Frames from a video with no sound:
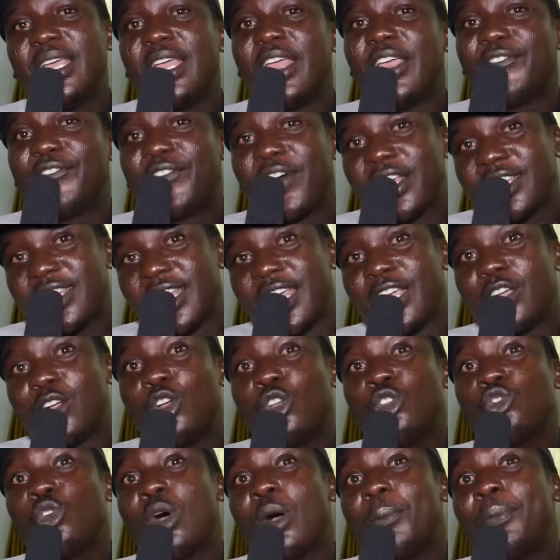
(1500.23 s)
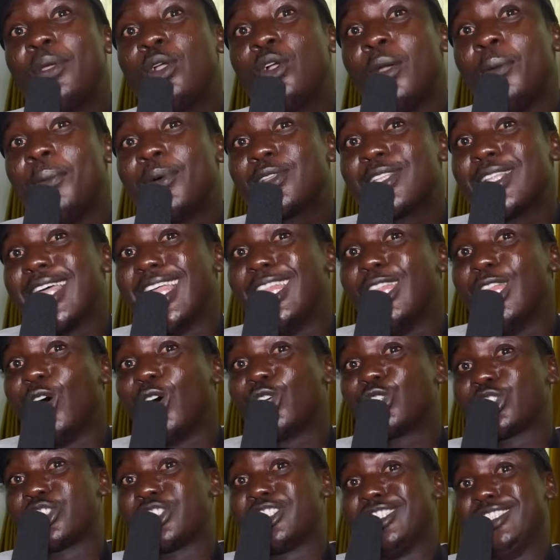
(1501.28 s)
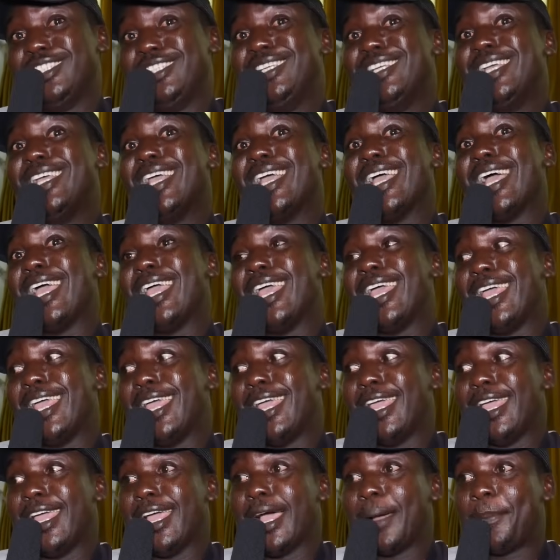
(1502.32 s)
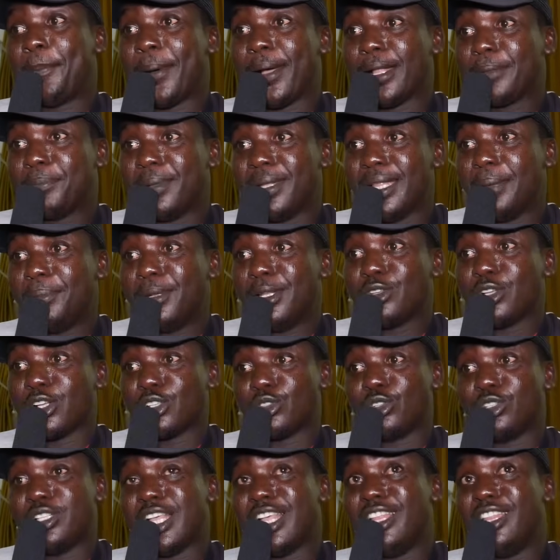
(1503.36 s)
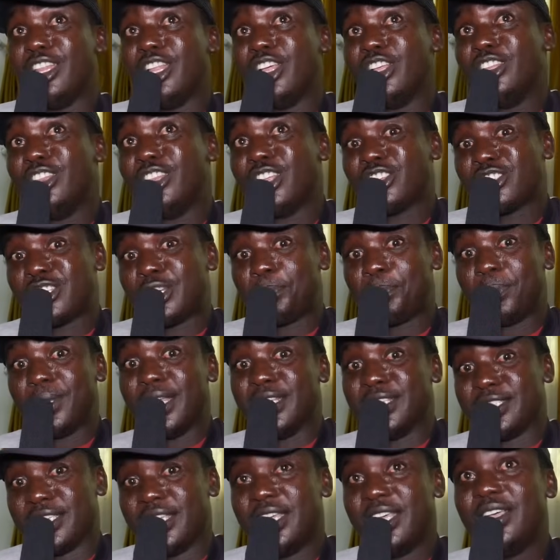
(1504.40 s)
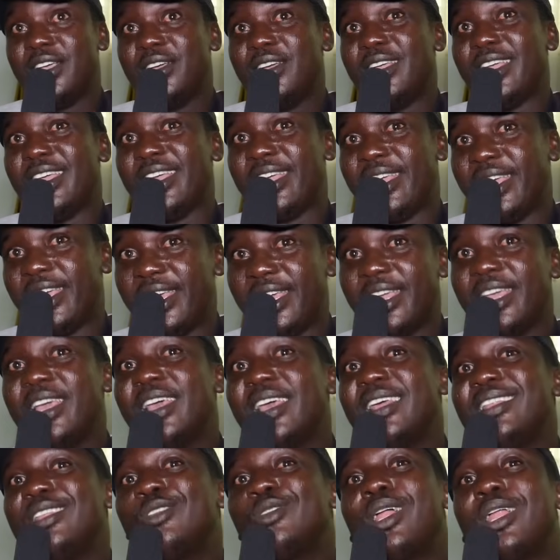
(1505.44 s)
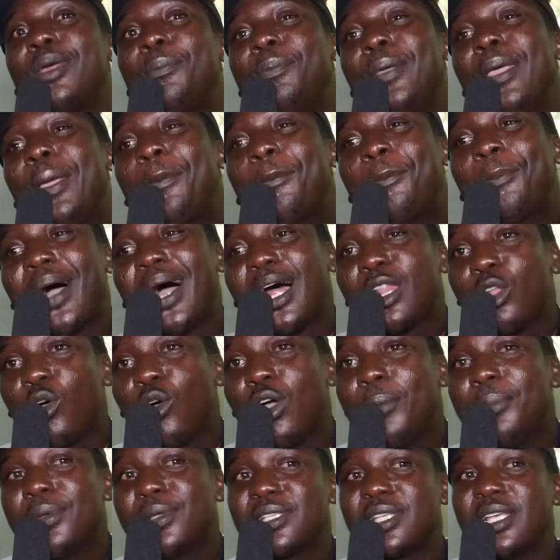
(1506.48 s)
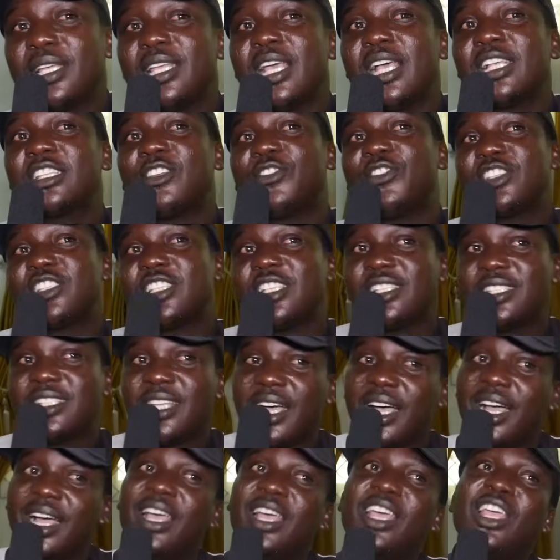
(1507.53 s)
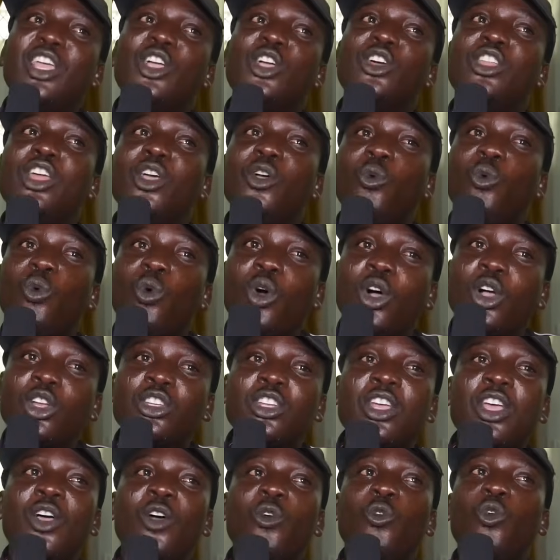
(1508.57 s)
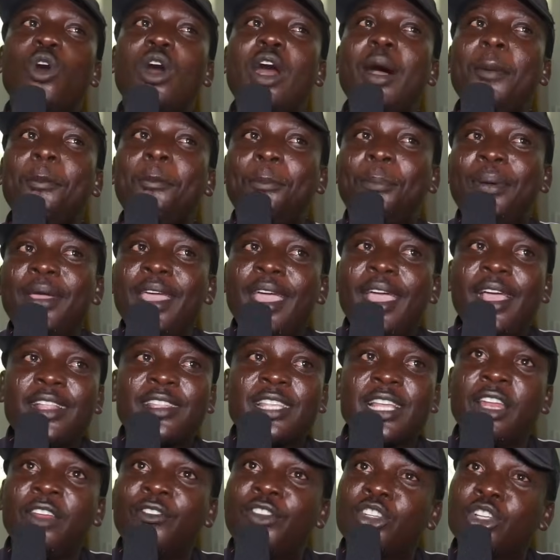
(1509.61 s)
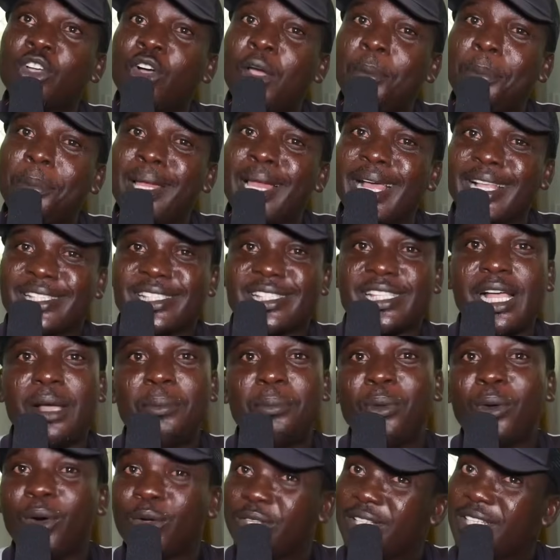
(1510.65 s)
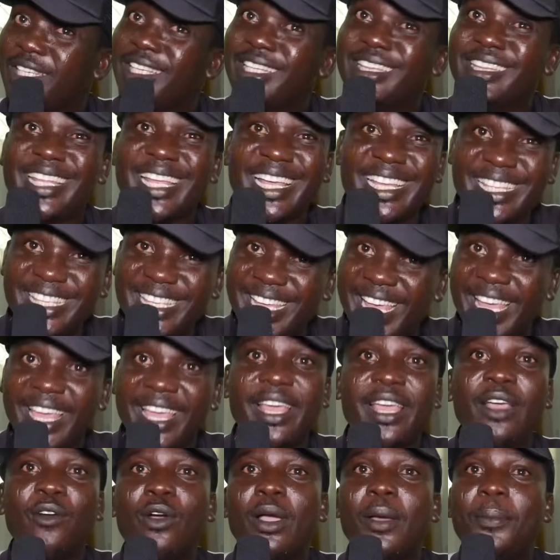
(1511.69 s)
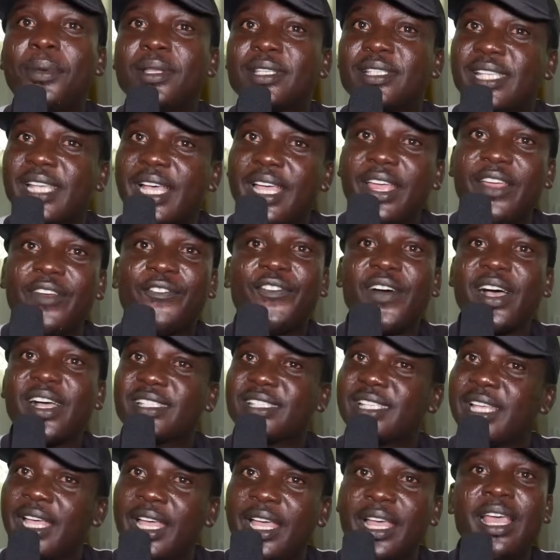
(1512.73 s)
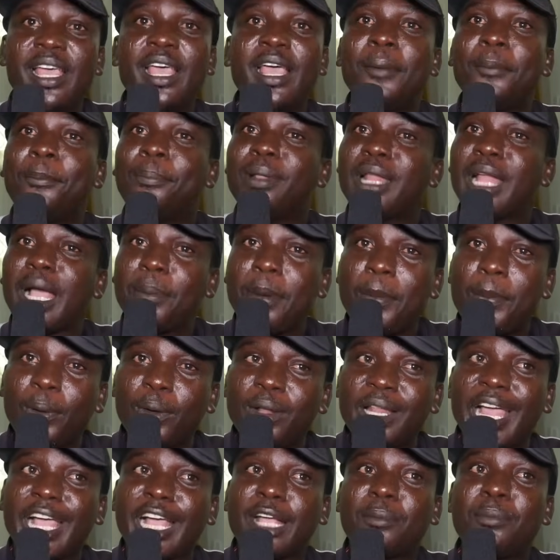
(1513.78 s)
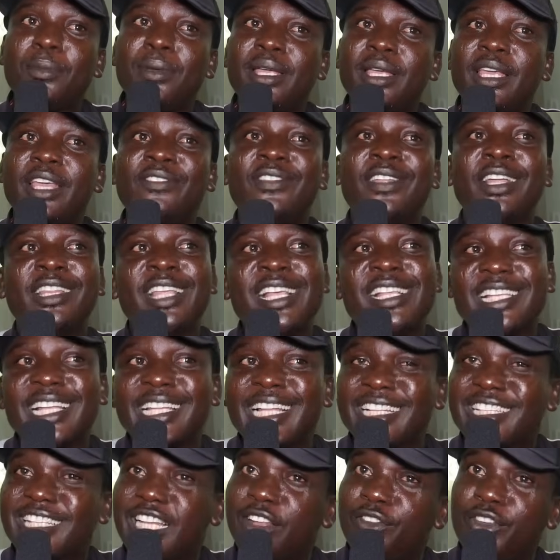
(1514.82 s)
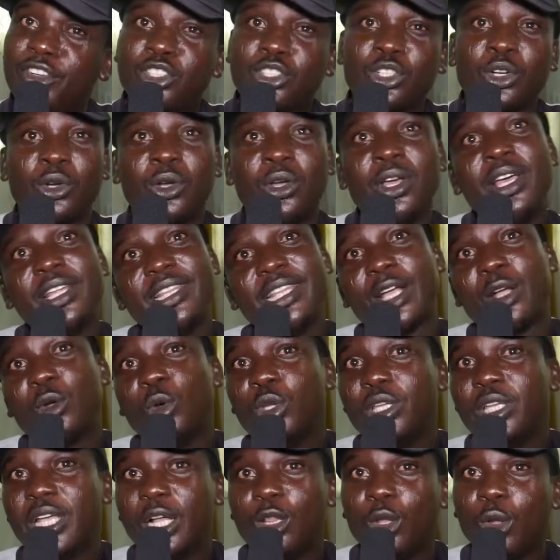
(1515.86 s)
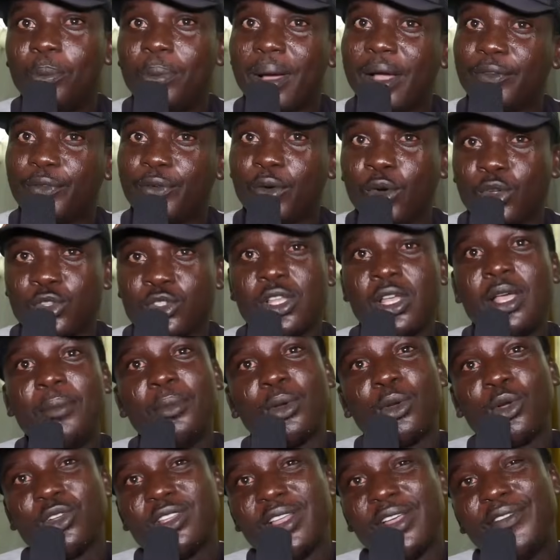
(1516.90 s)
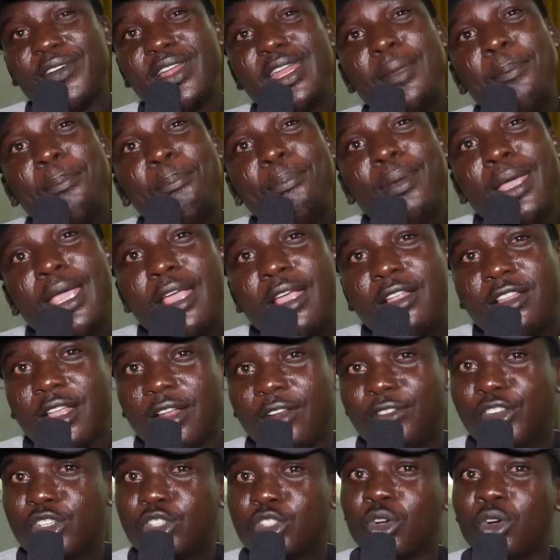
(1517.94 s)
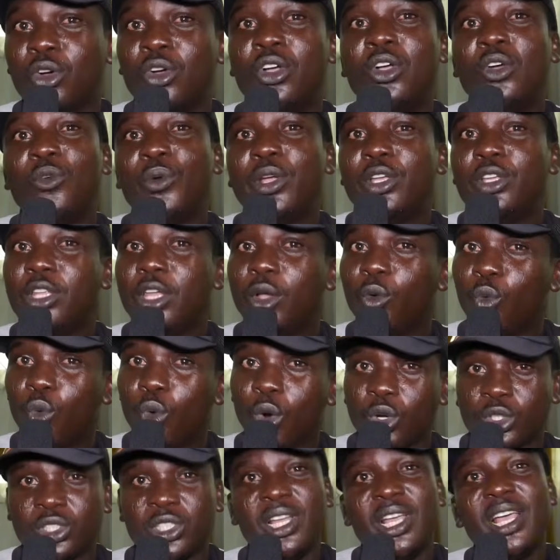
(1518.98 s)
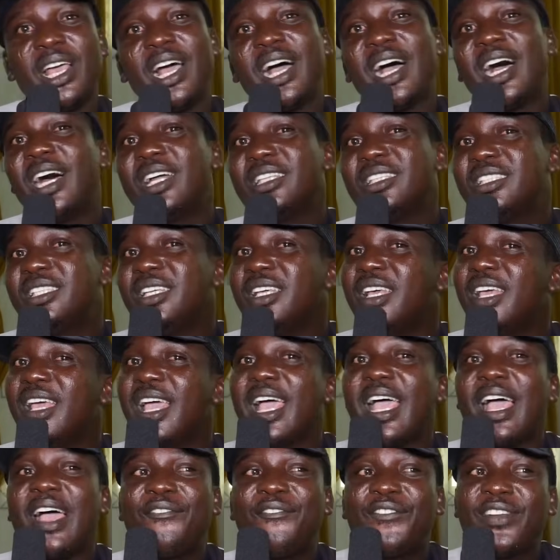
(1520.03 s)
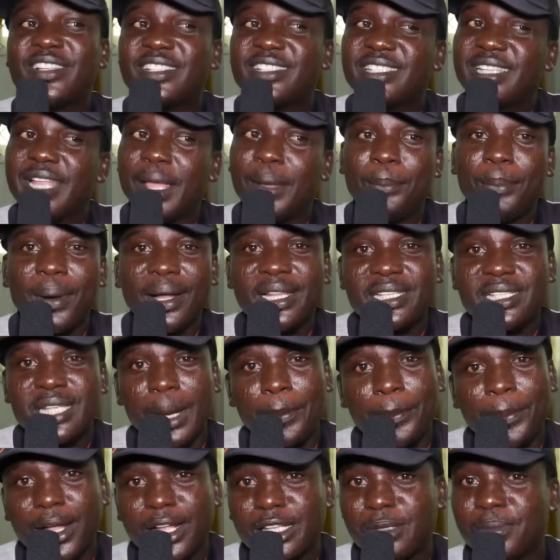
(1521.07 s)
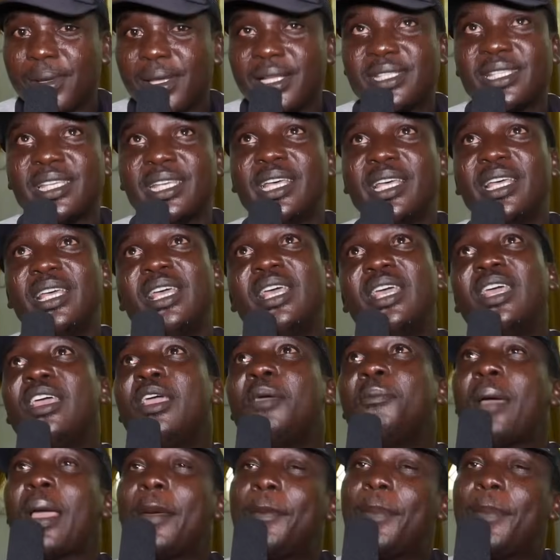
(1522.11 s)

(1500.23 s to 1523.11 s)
in fact, I can't use one big one, say, luxury apartment, this one, so there, luxury place. This one, a big parlor, we be say, yes, if you sit down, because they watch one big television, we be like signboard, it day here. We be say, in fact, black people like me, if they say that television, they go yellow by force, because they're very big television when you they watch. And everything about this apartment, in my